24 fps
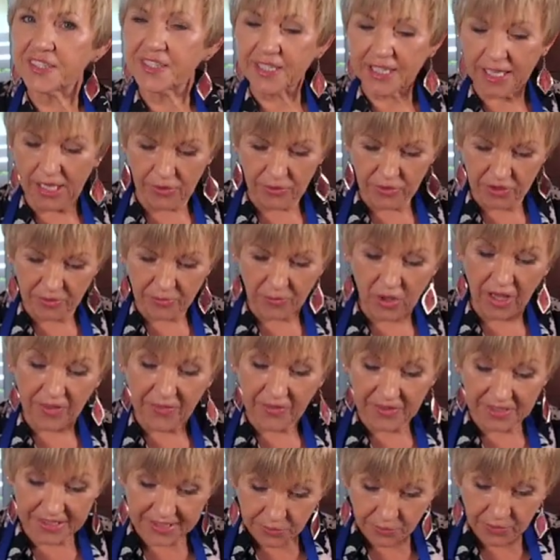to go with them. Like
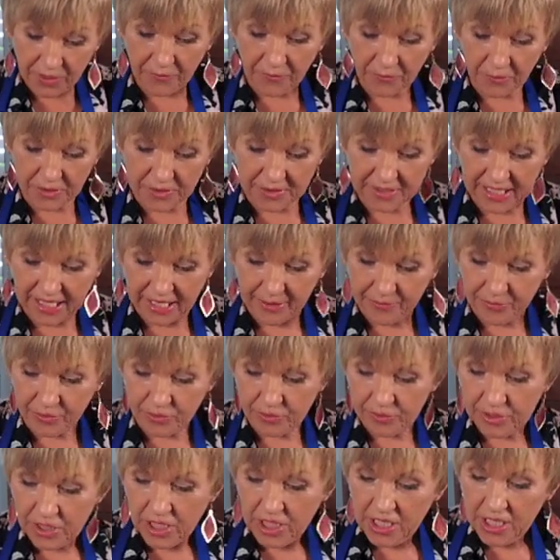this one, for example,
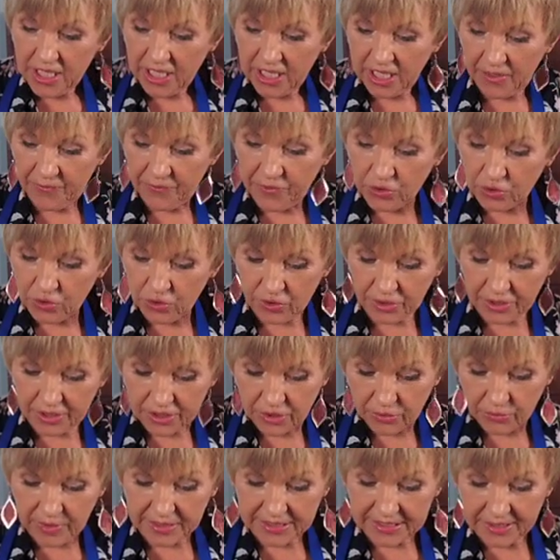if you look at the
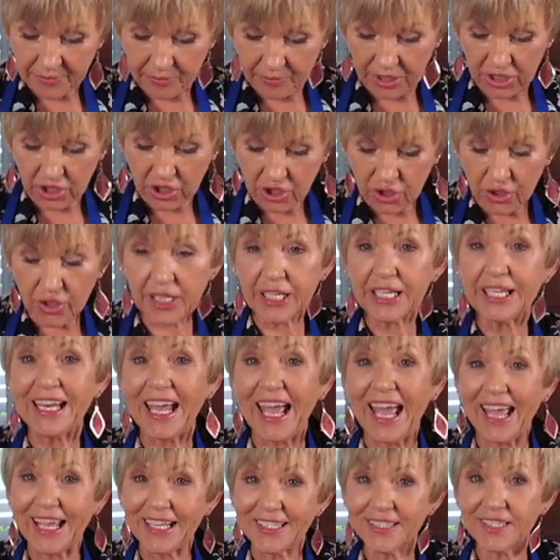recipe, you can
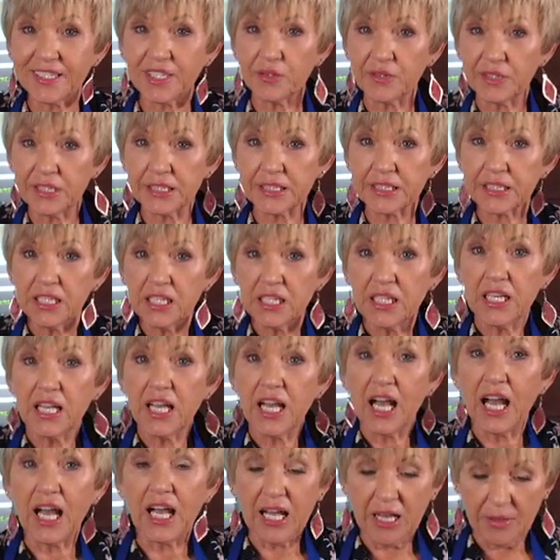add to
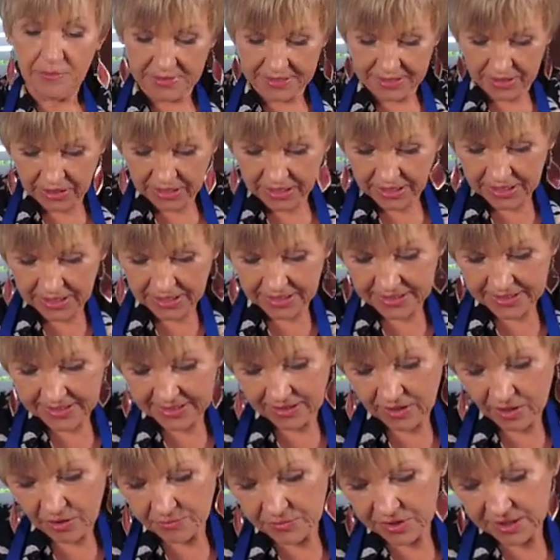it. So here you can see
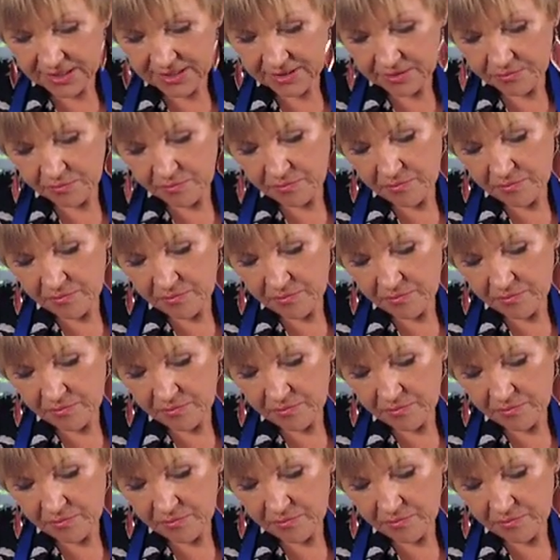I'm just